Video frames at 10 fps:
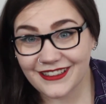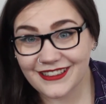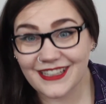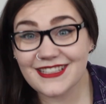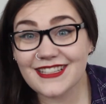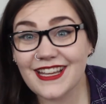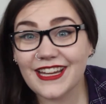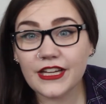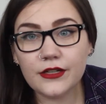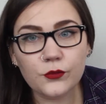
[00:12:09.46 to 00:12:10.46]
That's
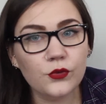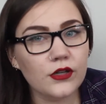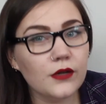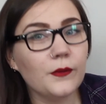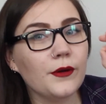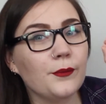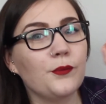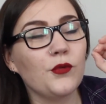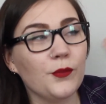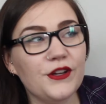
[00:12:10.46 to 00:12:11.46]
like, we're
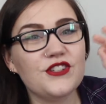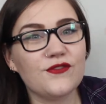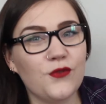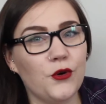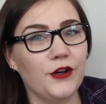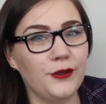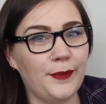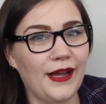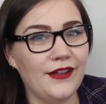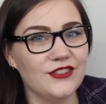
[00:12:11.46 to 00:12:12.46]
reaching 400
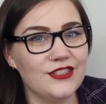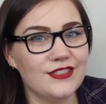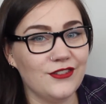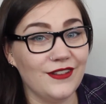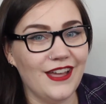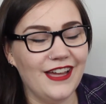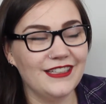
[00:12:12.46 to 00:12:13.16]
pounds doing that.